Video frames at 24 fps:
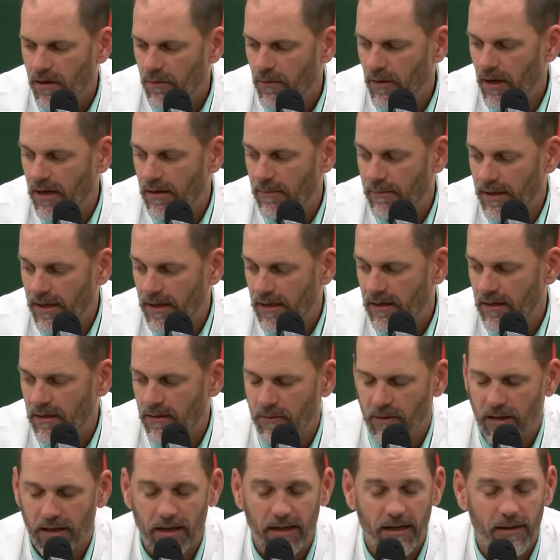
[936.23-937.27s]
Well, I mean,
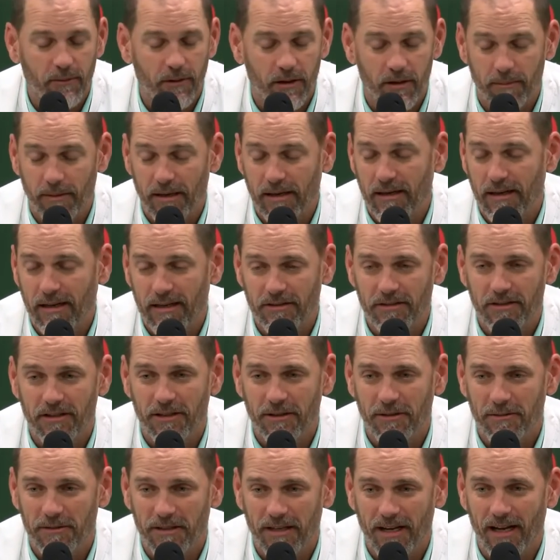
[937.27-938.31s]
well, I ain't worried about next
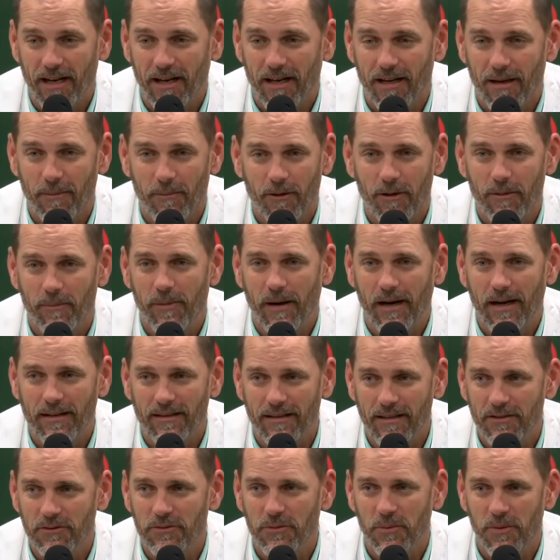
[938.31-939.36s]
year, Kelly. I'm worried
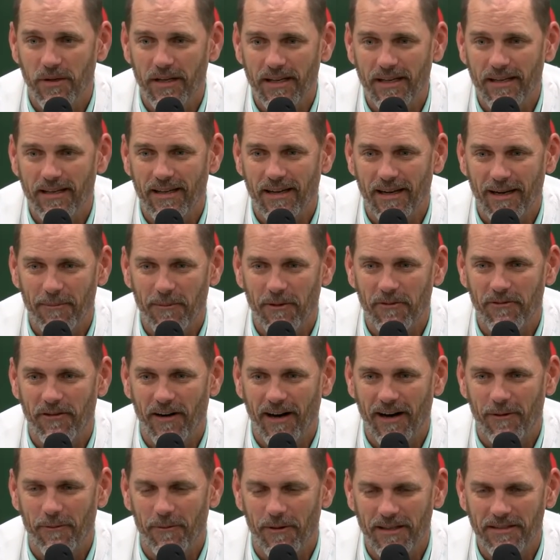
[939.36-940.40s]
about this week, and I'm gonna
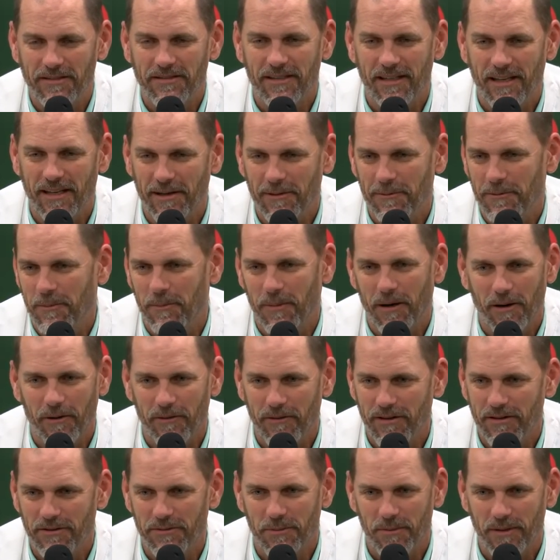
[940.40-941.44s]
find ways to get him to ball
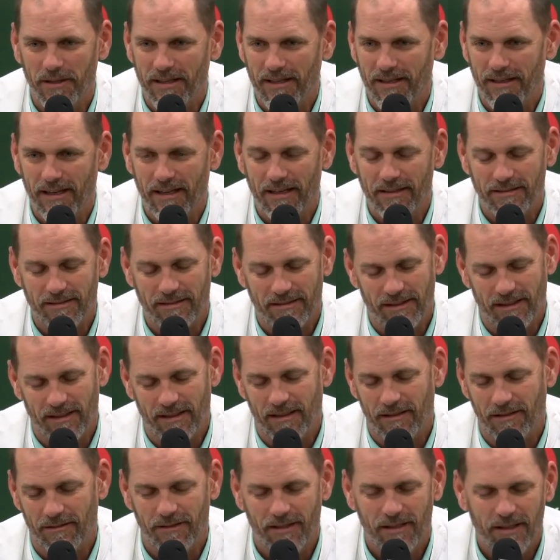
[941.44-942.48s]
this week. That's you
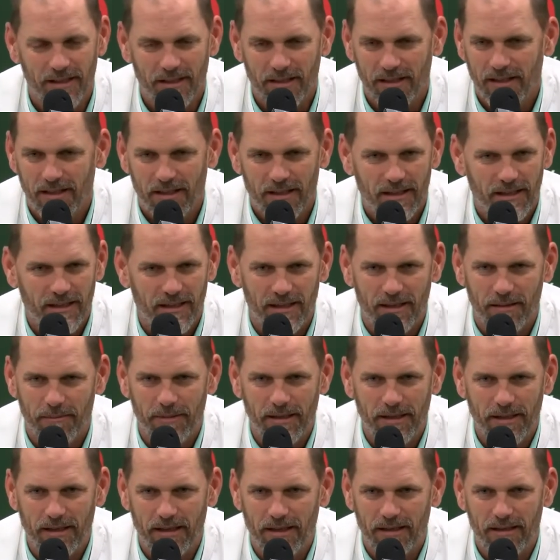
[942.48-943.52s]
know, I
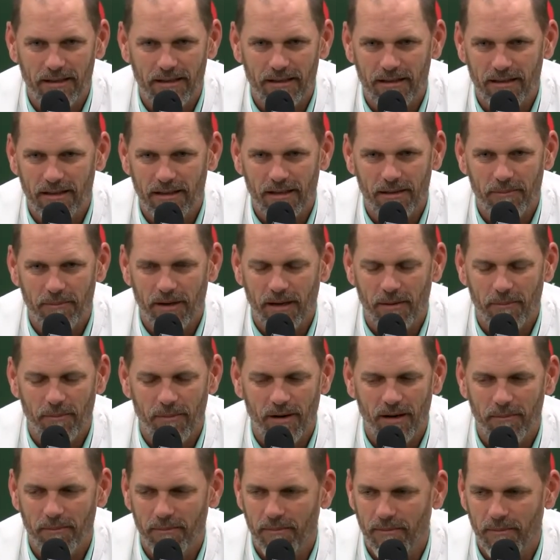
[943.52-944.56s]
mean, I, I'm,
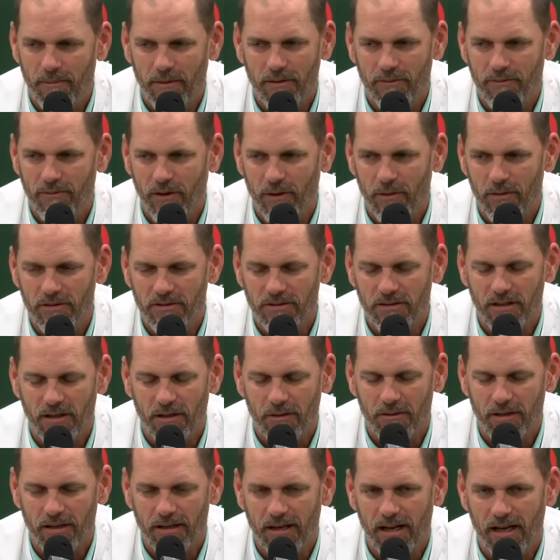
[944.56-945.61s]
I'm, I'm we're focusing
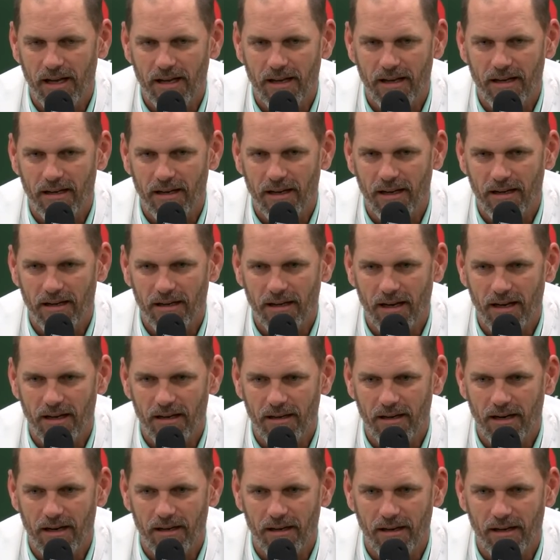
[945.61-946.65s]
on today and, and,
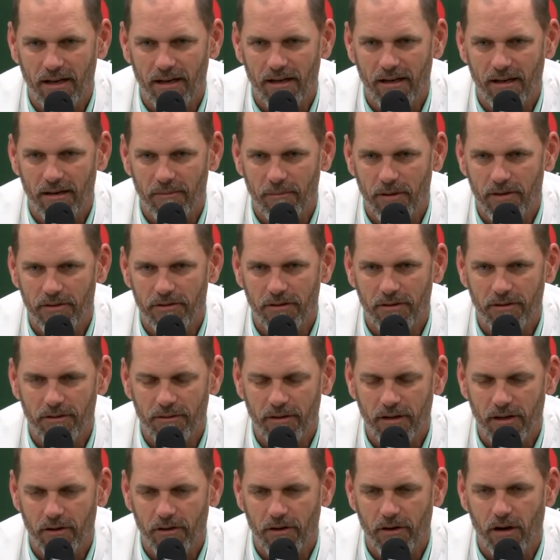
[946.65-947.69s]
and, and getting it, but you
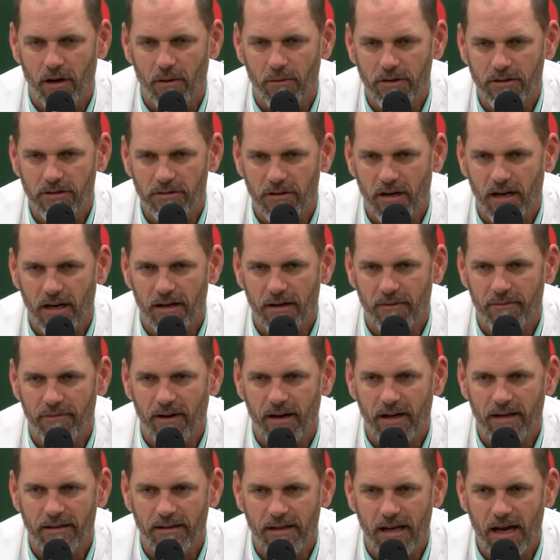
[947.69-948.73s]
you know, you're always trying to
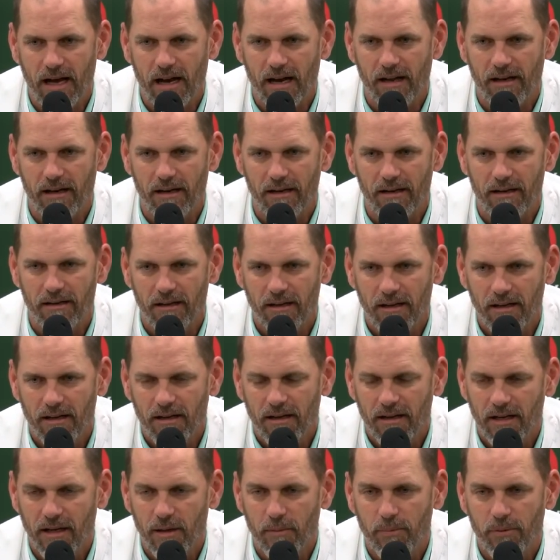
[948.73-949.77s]
find talent and
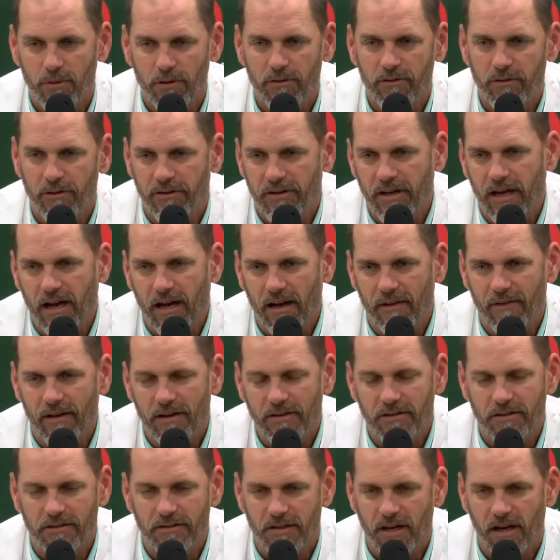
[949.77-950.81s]
improve your talent.
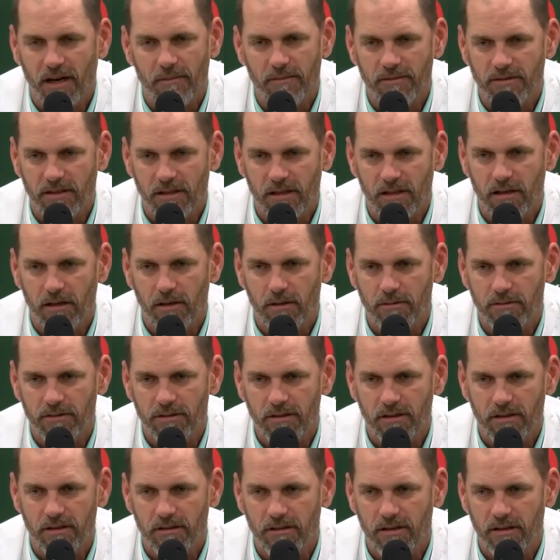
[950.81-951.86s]
That's your job as a coach
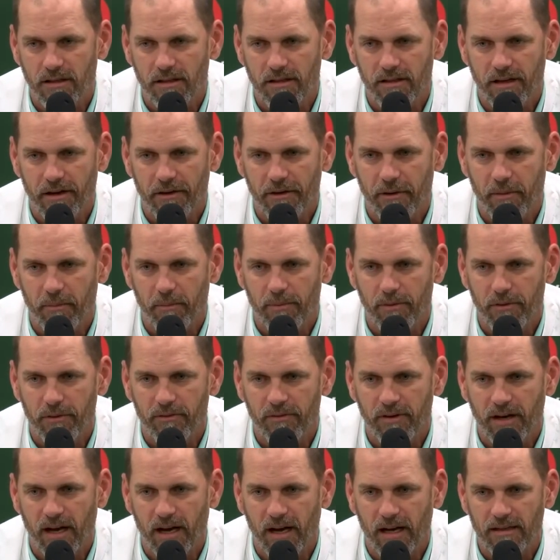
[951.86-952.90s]
to, to continue to
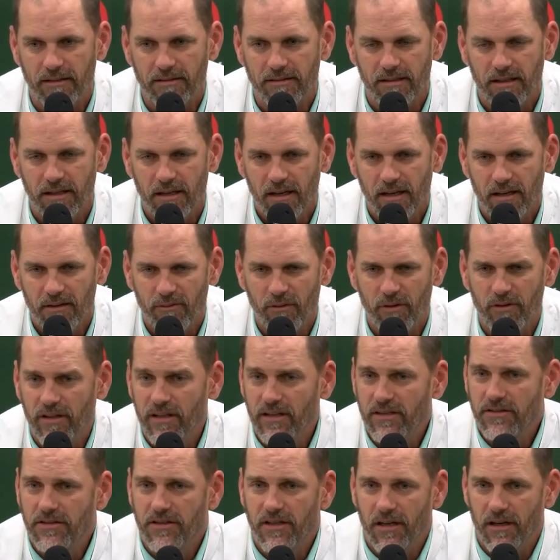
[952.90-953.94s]
improve guys for
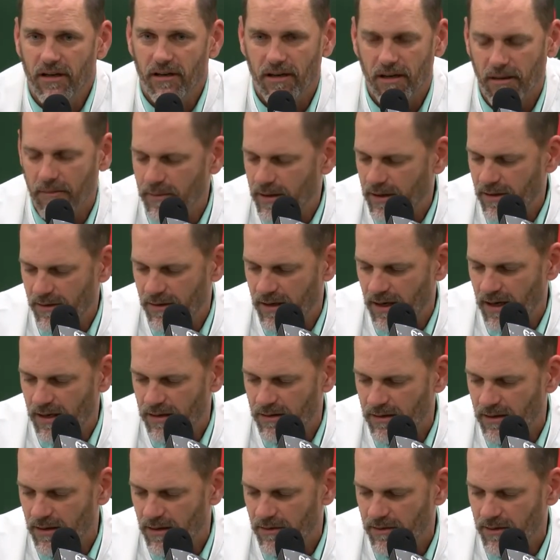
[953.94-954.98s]
this year. I mean, you
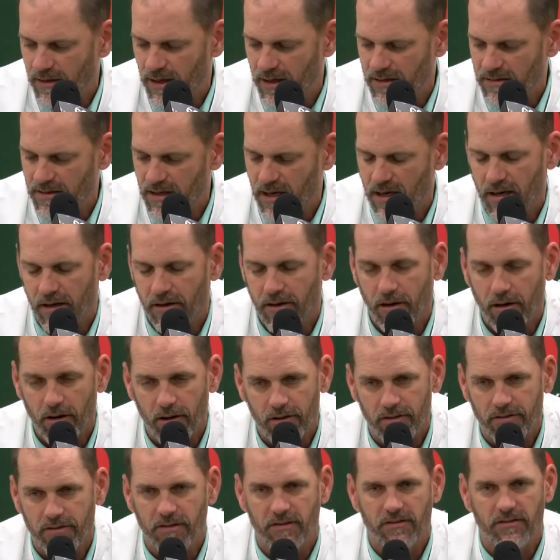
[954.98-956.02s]
got you know you got Jalen
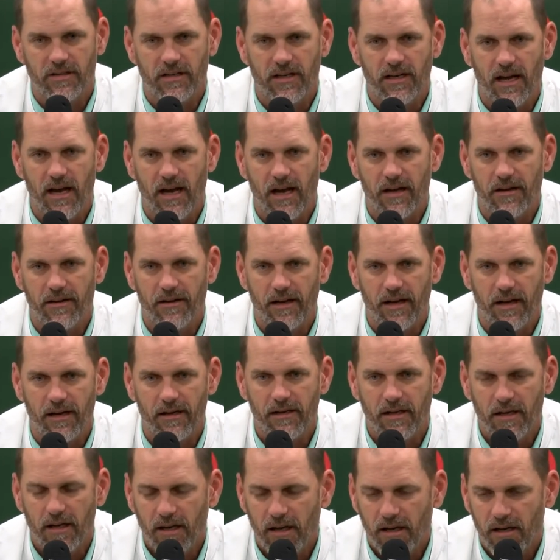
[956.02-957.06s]
Hurst as a guy. You got
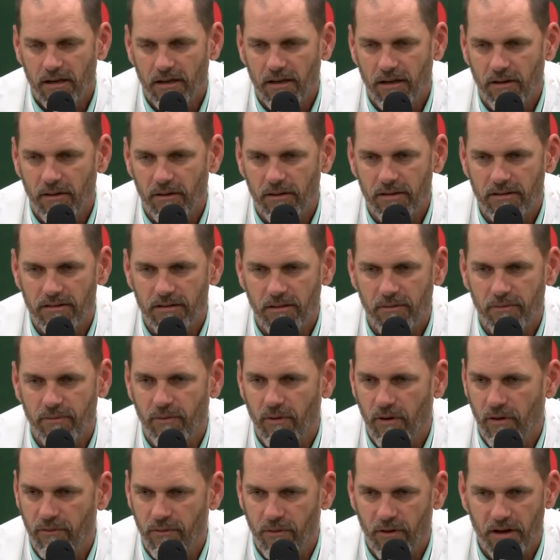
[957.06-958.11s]
you know this a,
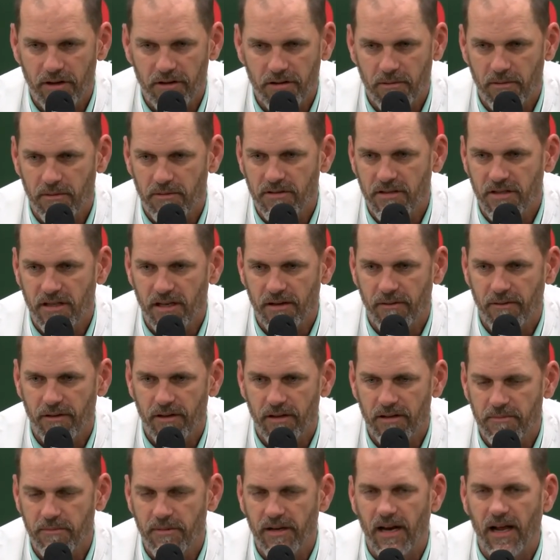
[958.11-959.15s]
a freshman receiver
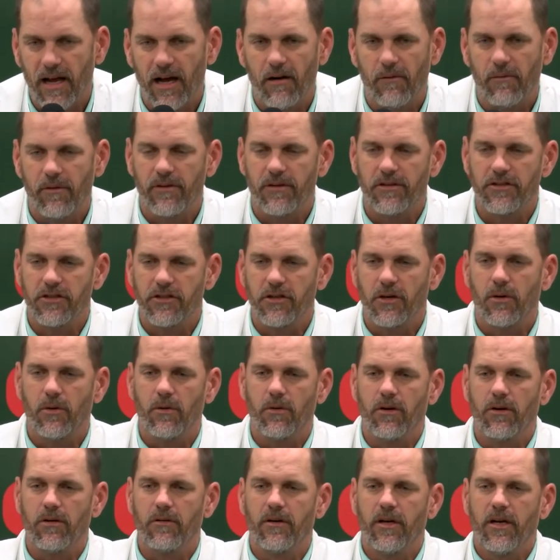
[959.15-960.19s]
that's been out with a
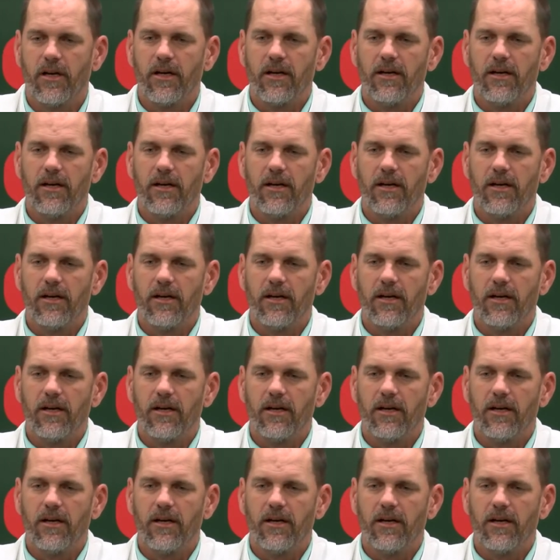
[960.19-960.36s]
shoulder.